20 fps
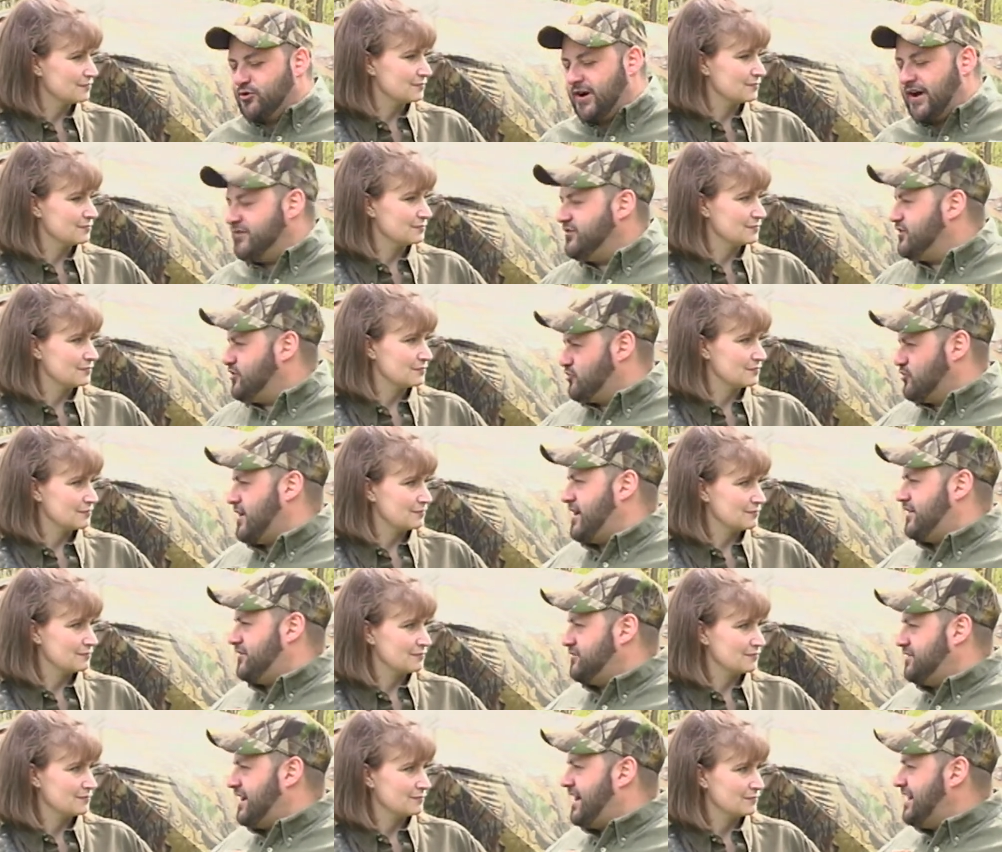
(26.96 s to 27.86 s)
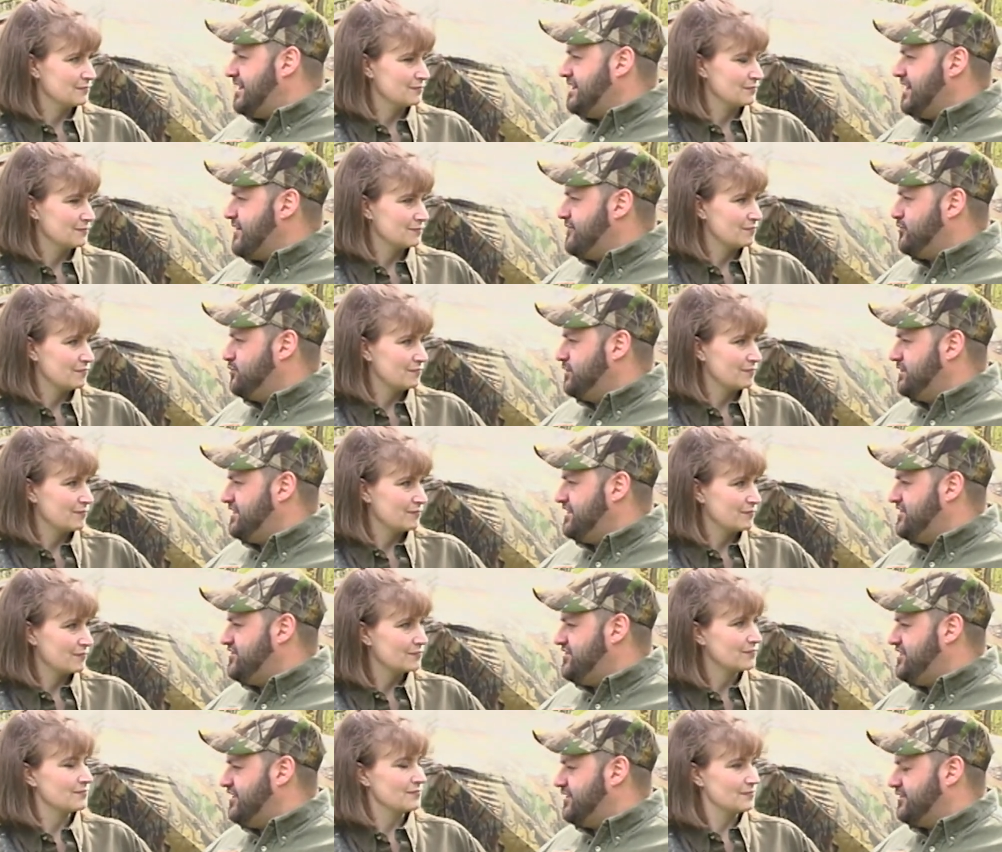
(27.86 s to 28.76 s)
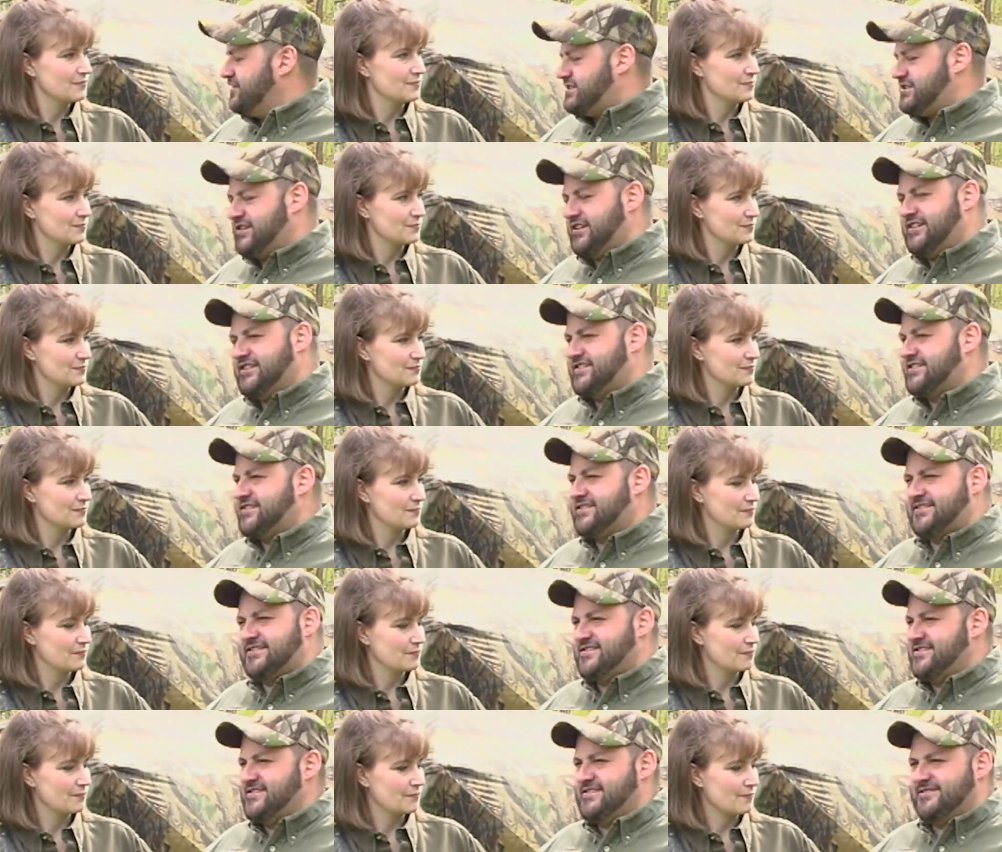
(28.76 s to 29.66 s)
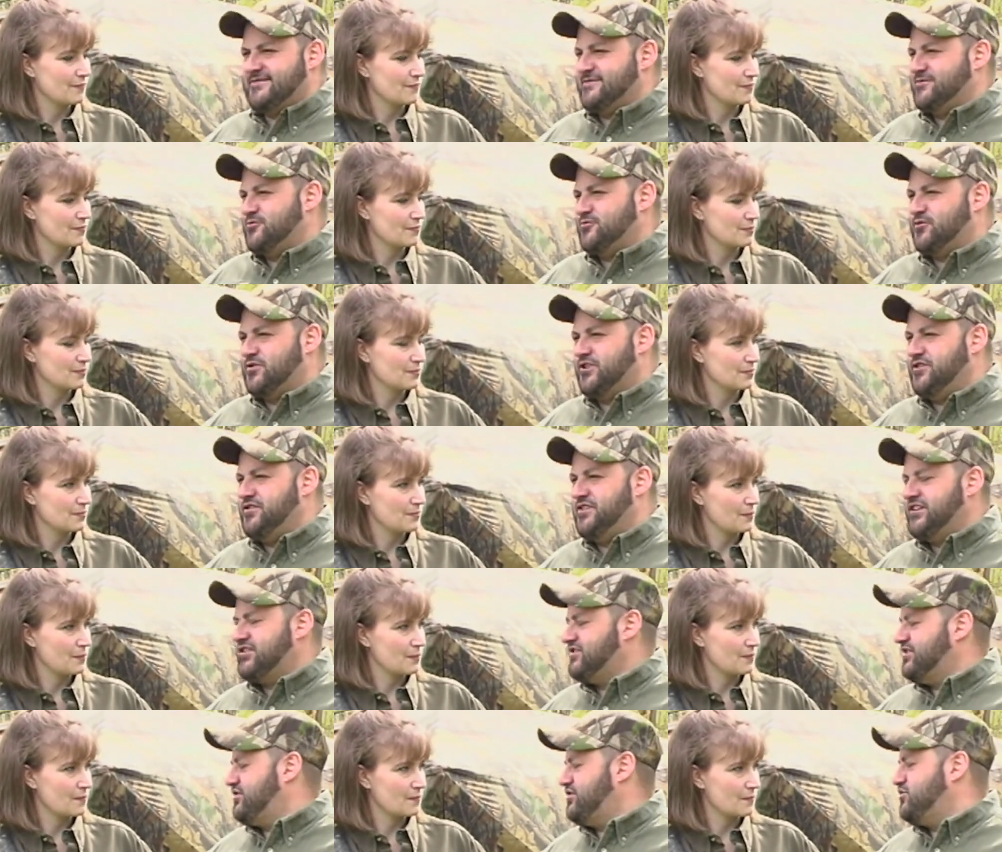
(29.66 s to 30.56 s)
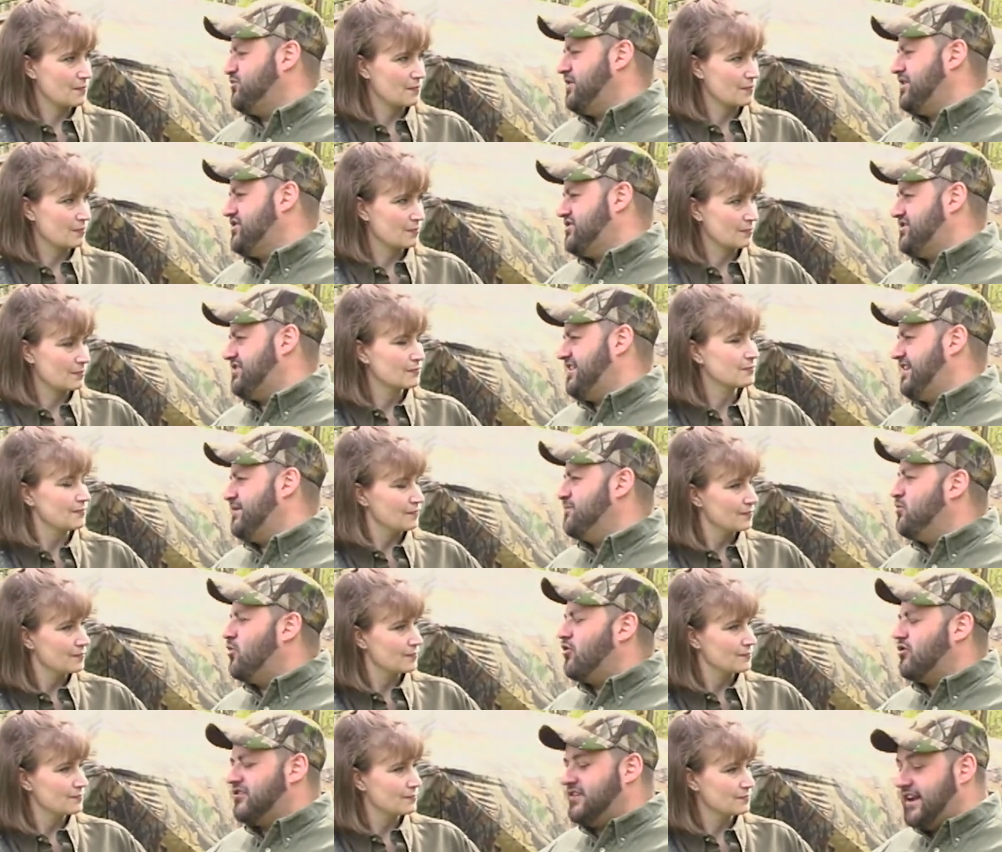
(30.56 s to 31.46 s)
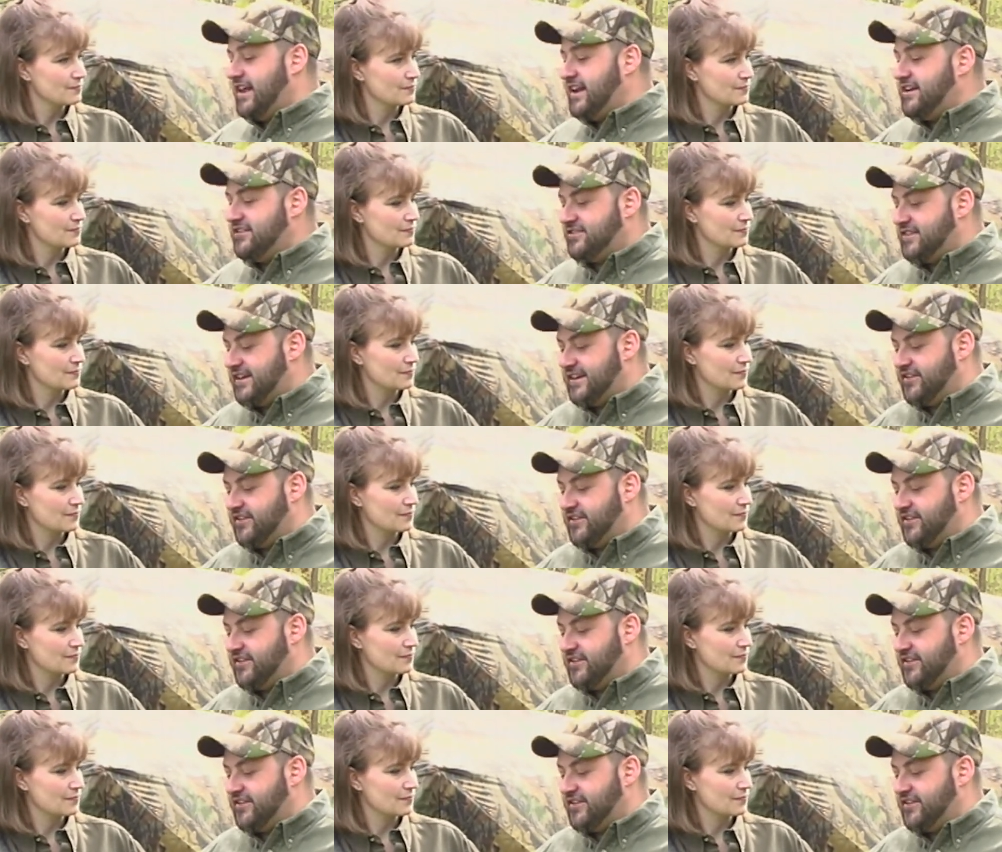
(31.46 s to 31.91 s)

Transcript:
Speaker 1: on the ground, eye level with these deer, it's, it's what a unique situation. And more than anything